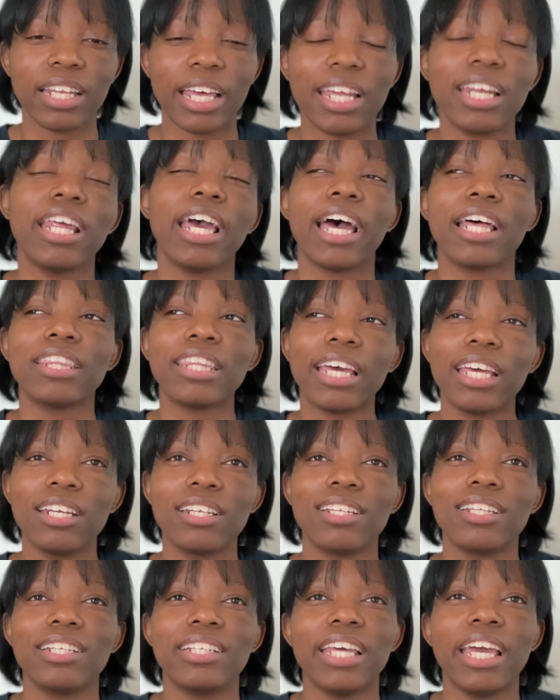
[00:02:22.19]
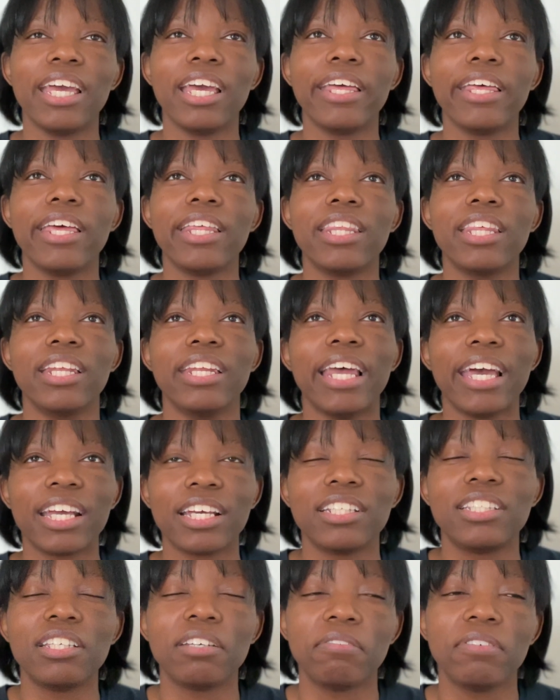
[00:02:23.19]
And at the end of the day, the
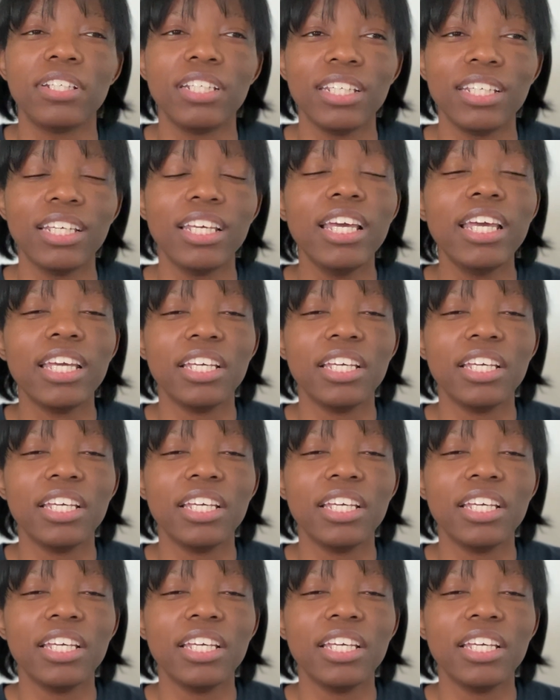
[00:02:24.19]
negativity